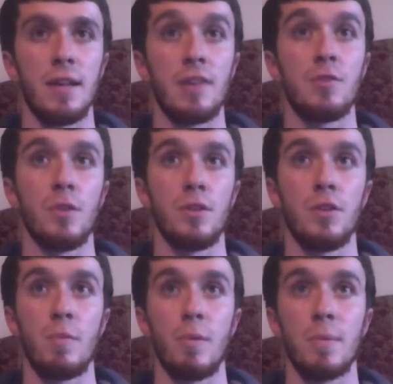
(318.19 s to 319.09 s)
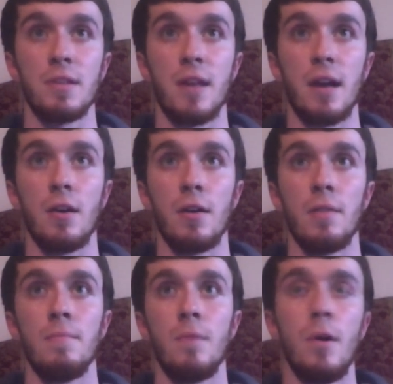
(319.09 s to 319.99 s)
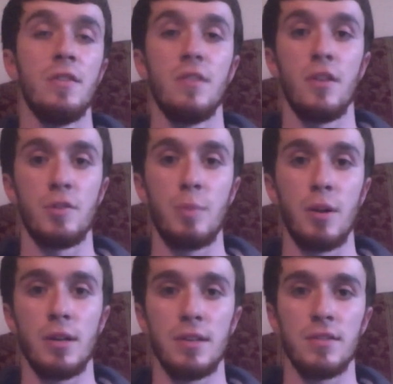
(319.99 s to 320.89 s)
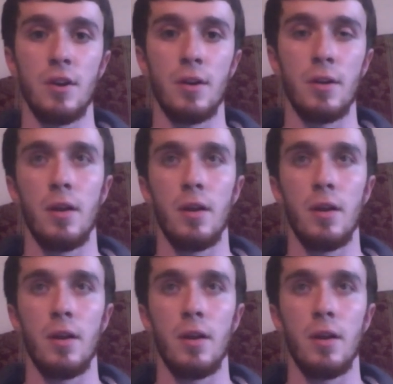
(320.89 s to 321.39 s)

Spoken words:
and that's really the only purpose of that card. And it's another spell to get discarded.